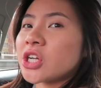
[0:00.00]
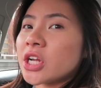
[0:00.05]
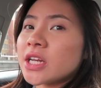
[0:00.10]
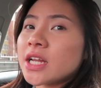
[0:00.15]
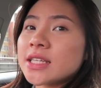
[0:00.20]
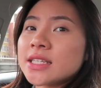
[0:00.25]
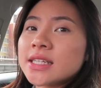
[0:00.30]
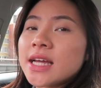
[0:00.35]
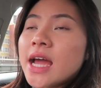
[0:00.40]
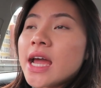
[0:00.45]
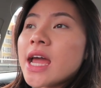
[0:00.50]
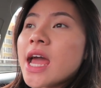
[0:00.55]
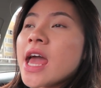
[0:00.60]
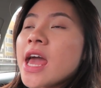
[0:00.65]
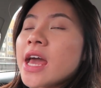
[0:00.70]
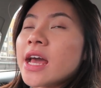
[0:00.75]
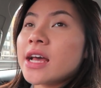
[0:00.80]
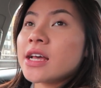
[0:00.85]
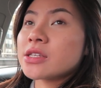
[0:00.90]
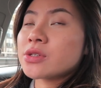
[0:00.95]
agenda today
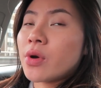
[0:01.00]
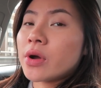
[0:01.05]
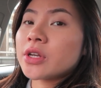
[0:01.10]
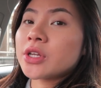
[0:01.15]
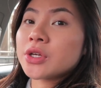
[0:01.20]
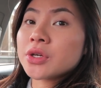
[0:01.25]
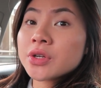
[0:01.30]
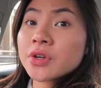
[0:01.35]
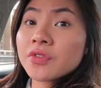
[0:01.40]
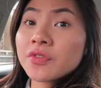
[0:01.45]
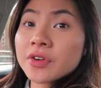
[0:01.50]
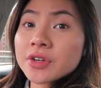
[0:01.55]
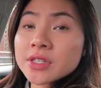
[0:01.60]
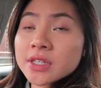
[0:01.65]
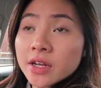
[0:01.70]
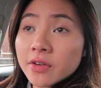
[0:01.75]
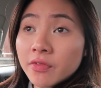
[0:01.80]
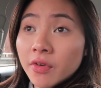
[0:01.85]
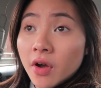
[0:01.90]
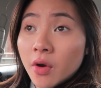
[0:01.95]
is going to
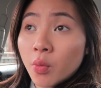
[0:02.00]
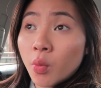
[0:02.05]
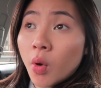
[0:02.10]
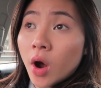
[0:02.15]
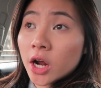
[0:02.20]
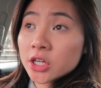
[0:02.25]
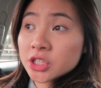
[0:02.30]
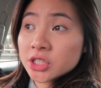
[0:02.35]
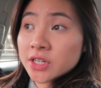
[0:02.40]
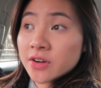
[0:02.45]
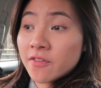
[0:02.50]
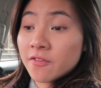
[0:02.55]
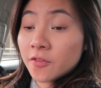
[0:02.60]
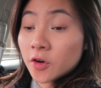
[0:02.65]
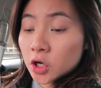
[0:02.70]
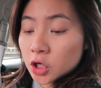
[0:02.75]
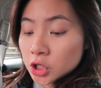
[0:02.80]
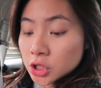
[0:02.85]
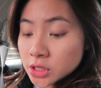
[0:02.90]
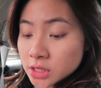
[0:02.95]
University of Washington
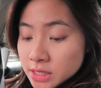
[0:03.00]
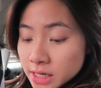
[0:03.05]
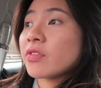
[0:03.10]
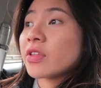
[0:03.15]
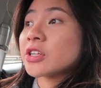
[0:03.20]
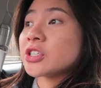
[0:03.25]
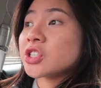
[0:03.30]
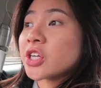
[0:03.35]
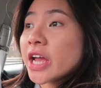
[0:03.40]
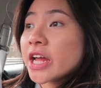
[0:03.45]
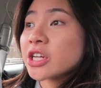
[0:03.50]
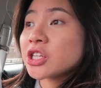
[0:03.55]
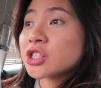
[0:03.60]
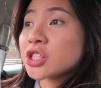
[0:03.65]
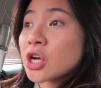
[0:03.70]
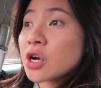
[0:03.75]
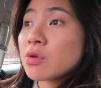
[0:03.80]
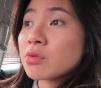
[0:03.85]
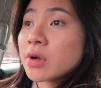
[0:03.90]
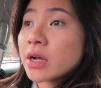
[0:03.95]
first. I have the Jade
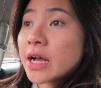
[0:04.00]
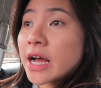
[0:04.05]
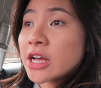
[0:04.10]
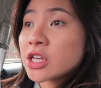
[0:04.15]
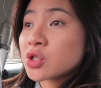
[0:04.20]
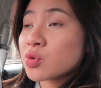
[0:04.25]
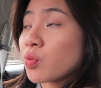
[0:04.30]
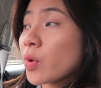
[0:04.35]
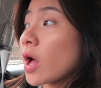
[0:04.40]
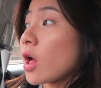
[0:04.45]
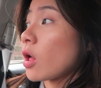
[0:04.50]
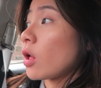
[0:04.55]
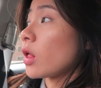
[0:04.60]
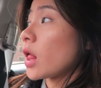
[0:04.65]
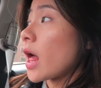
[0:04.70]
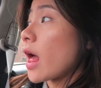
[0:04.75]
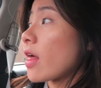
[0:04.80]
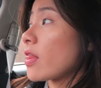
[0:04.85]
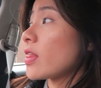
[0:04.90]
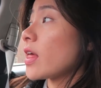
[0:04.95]
show as
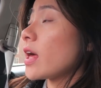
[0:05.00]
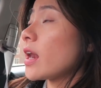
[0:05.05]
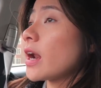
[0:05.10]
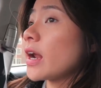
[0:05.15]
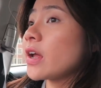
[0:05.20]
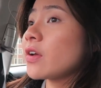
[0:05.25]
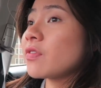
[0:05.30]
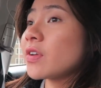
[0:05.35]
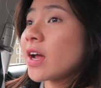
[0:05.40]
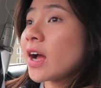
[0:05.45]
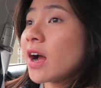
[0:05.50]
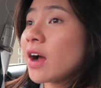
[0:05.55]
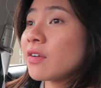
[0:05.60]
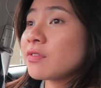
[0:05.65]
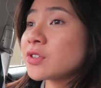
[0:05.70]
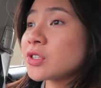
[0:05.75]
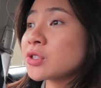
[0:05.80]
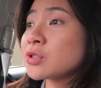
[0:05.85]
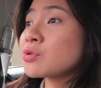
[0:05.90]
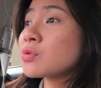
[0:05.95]
well. And then I even
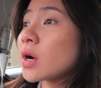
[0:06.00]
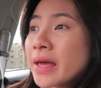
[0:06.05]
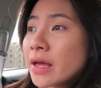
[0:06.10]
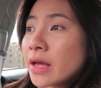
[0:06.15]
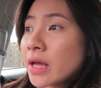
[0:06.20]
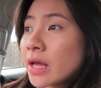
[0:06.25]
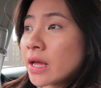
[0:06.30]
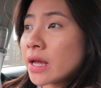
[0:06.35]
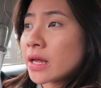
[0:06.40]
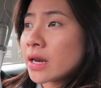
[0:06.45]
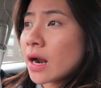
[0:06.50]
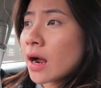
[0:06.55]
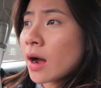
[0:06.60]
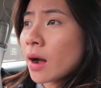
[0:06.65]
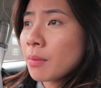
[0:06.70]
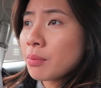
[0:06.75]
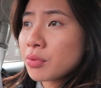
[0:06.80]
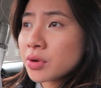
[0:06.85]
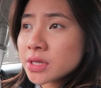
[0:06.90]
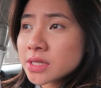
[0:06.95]
have to meet
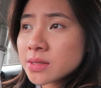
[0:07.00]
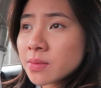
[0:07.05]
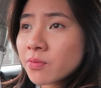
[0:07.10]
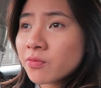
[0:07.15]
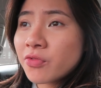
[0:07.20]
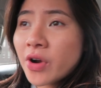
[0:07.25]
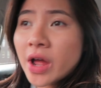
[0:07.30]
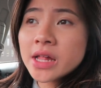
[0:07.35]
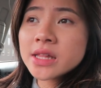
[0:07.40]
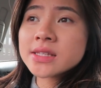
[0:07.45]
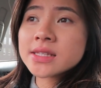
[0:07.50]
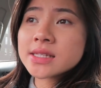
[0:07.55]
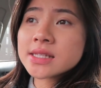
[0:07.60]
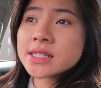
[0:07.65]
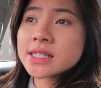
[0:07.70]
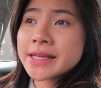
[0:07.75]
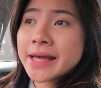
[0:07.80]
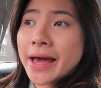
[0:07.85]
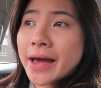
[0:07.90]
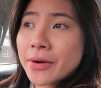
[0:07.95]
up with some friends in
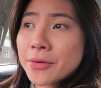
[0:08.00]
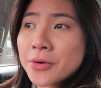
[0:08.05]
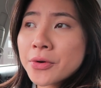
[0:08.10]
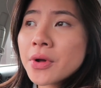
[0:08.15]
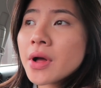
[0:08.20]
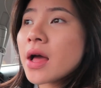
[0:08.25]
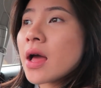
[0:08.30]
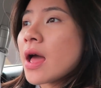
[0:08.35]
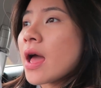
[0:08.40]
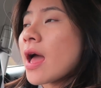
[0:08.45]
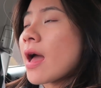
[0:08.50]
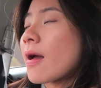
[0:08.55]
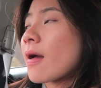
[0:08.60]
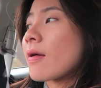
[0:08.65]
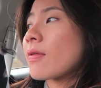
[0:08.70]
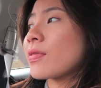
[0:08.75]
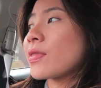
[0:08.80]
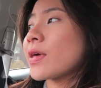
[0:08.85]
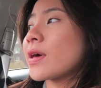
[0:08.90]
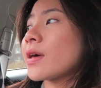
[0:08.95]
Seattle.
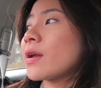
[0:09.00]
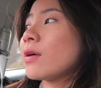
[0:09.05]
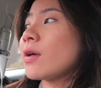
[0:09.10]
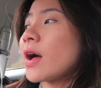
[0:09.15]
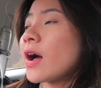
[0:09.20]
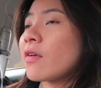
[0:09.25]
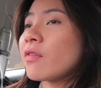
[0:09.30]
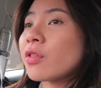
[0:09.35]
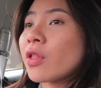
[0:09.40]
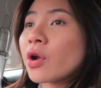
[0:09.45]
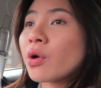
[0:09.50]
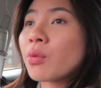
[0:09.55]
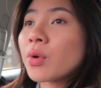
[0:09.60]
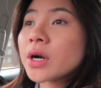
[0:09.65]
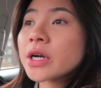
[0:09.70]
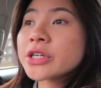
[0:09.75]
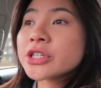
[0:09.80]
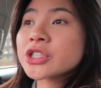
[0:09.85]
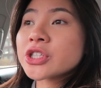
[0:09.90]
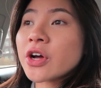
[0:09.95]
And then I'll have a lot of
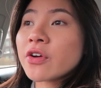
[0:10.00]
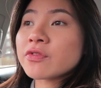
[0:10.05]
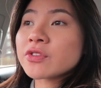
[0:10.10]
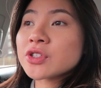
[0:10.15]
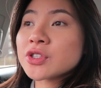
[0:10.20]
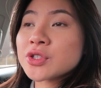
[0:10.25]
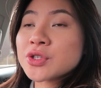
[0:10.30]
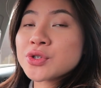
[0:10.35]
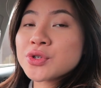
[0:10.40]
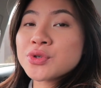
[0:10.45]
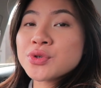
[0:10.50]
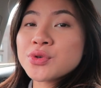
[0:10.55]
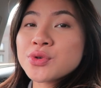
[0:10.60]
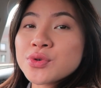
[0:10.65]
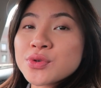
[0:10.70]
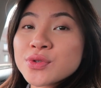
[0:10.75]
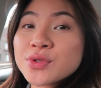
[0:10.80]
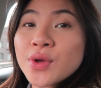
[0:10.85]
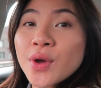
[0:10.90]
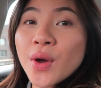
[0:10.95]
work stuff to
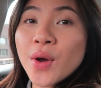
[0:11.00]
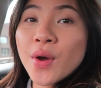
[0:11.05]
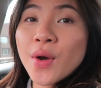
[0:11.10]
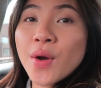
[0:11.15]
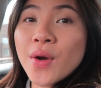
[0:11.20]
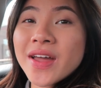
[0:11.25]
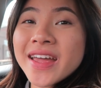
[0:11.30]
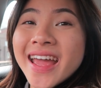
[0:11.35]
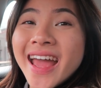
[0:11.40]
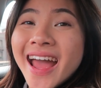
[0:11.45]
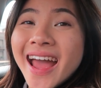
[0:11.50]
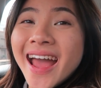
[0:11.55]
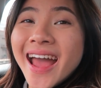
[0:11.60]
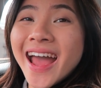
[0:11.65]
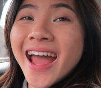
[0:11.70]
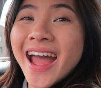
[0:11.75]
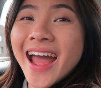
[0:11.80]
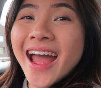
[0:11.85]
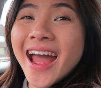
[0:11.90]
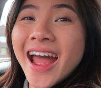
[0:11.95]
do. So,
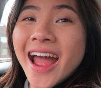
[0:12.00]
yeah.